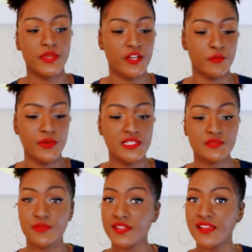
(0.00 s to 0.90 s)
bigger
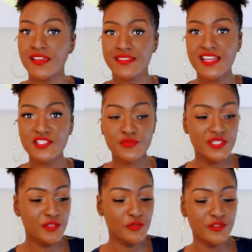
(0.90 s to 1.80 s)
ones, but that's
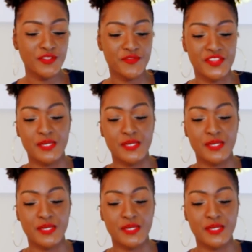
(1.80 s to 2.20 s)
really cool of